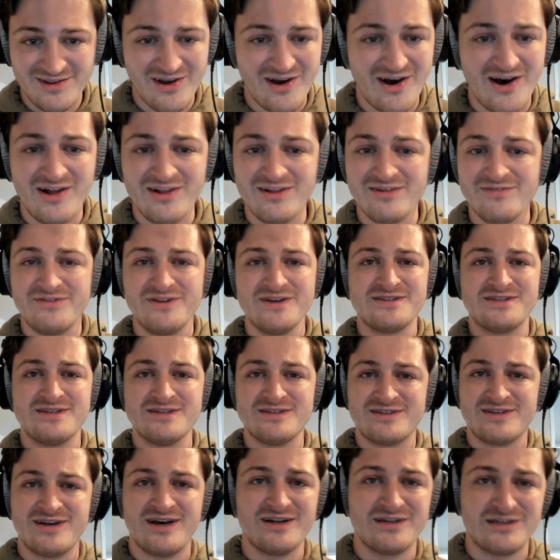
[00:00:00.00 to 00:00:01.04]
All of this is
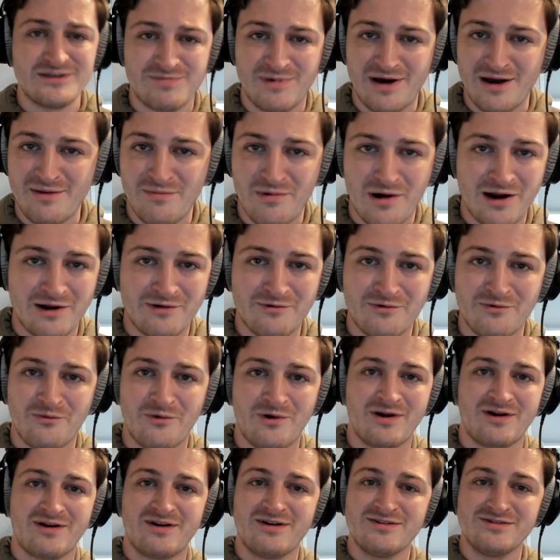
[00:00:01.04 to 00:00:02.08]
touched by migrant
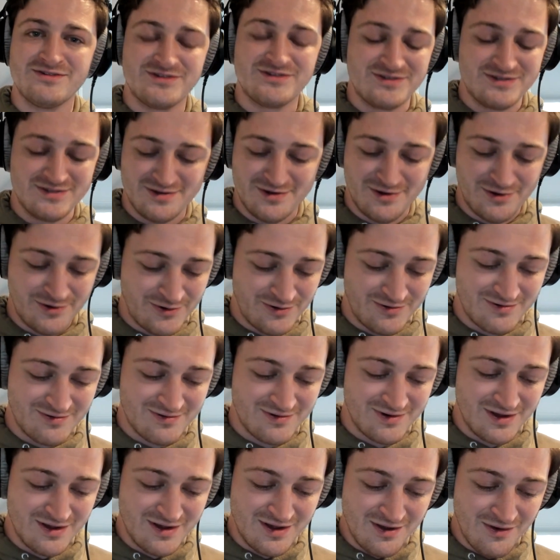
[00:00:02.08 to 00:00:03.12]
workers
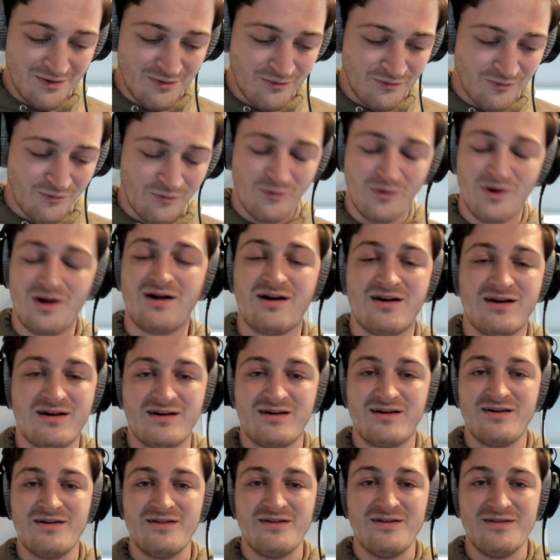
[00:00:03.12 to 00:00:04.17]
who work
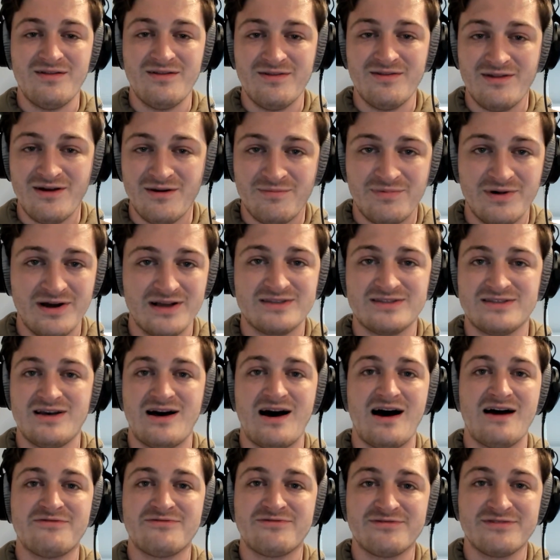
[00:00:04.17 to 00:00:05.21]
their butts
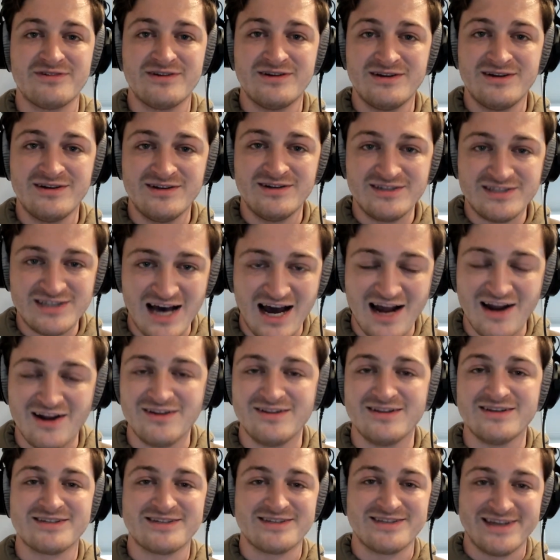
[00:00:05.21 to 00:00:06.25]
off
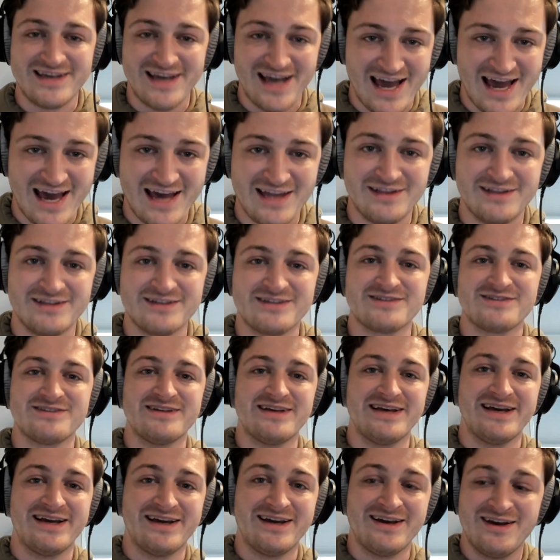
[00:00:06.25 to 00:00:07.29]
tirelessly,
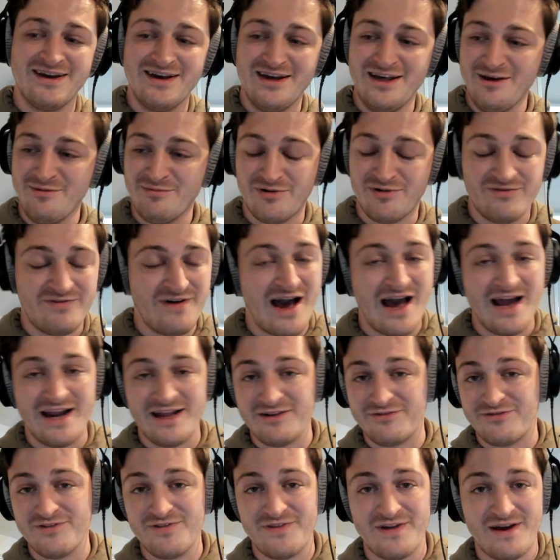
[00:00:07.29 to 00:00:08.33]
endlessly,
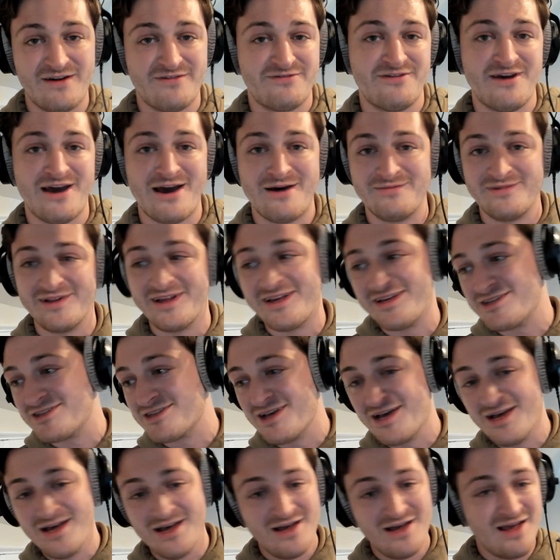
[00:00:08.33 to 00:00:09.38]
providing for their families
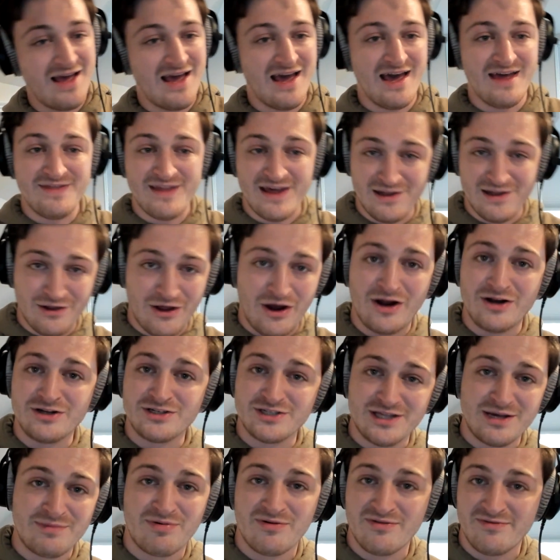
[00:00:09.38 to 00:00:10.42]
and then
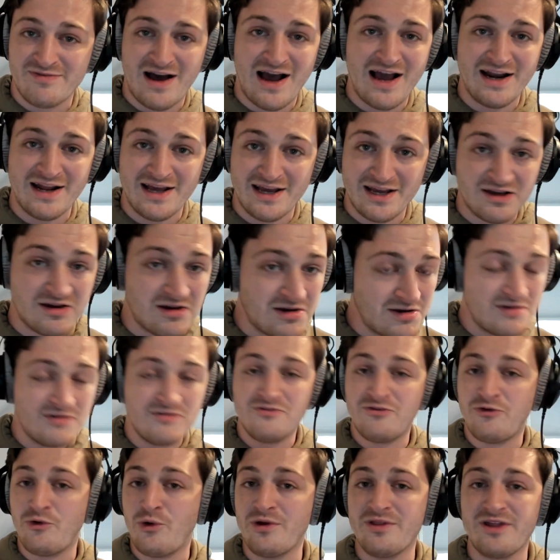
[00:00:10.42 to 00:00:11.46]
largely providing
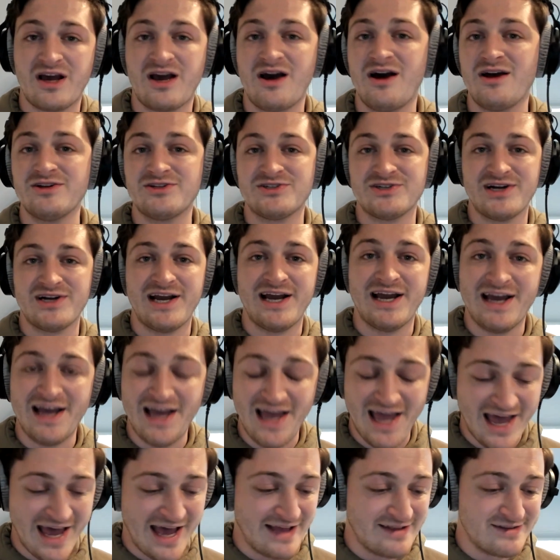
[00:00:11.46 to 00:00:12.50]
for the country.
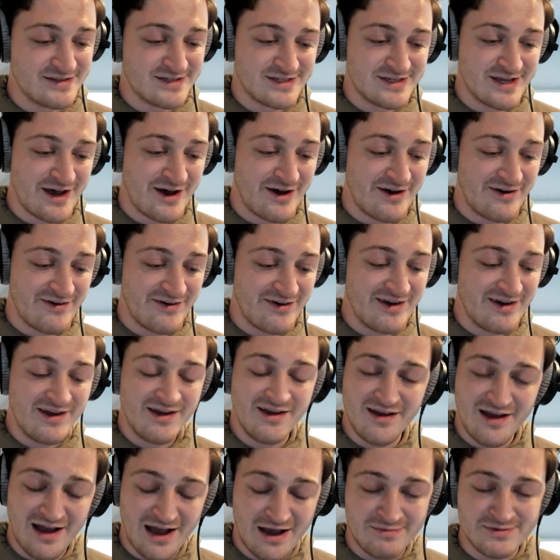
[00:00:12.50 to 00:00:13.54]
And so
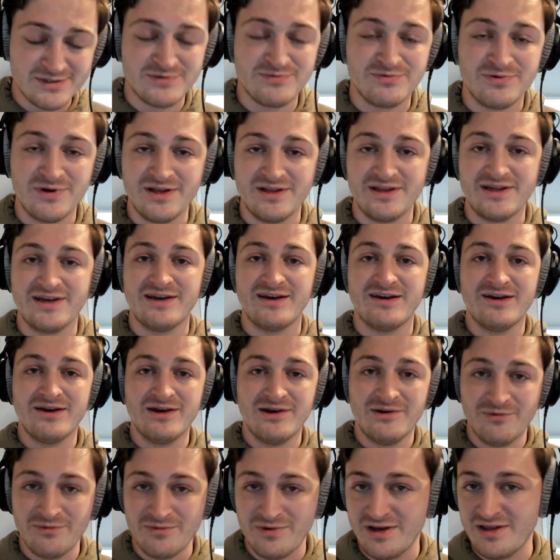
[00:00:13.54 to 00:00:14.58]
I was really,
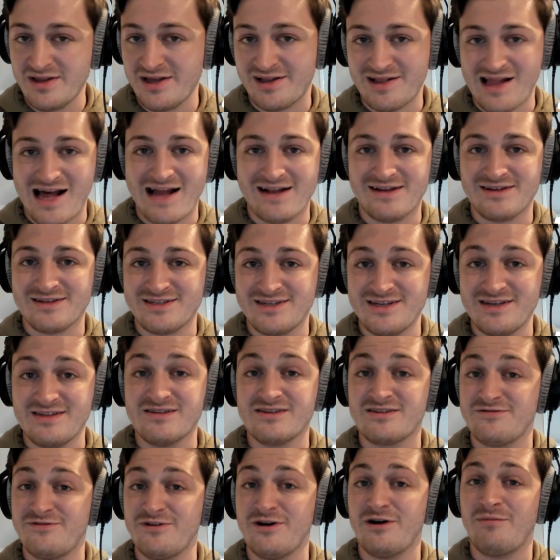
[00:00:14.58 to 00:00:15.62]
really glad to see
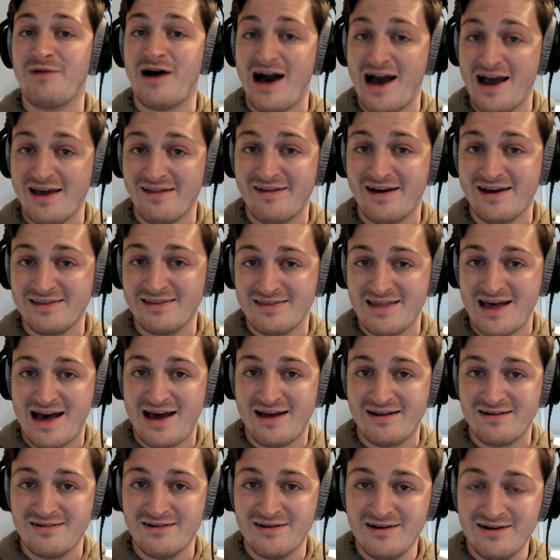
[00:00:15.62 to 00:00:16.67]
this film highlight
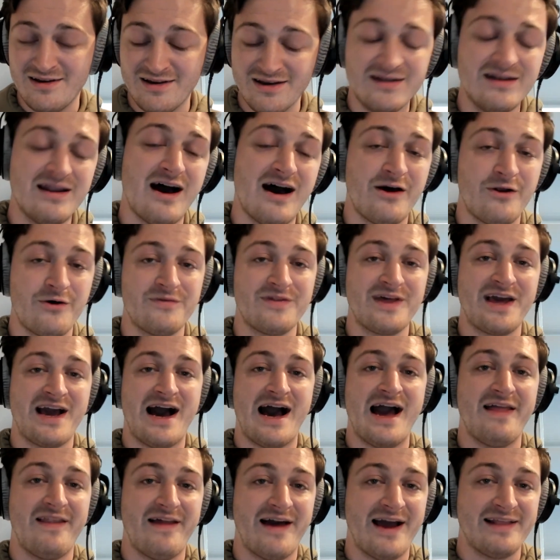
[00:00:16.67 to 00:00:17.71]
that, and not only
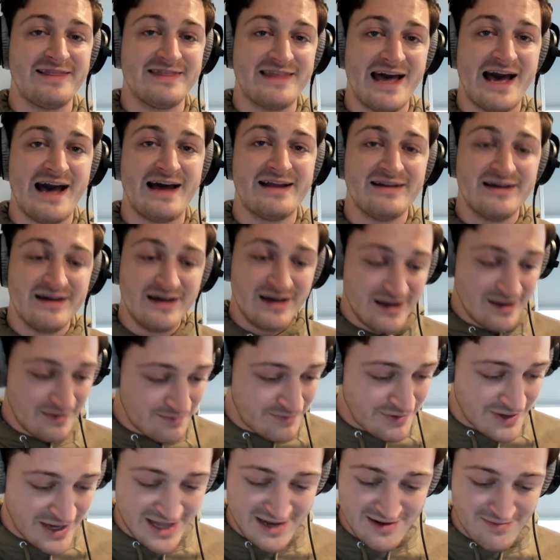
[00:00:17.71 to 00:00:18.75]
highlight that,
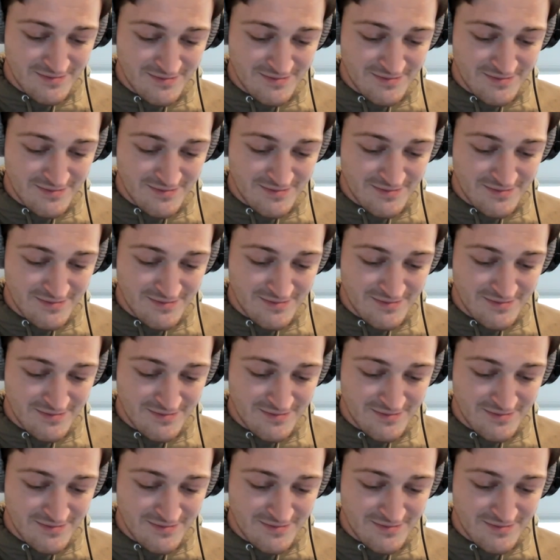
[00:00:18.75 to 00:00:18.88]
but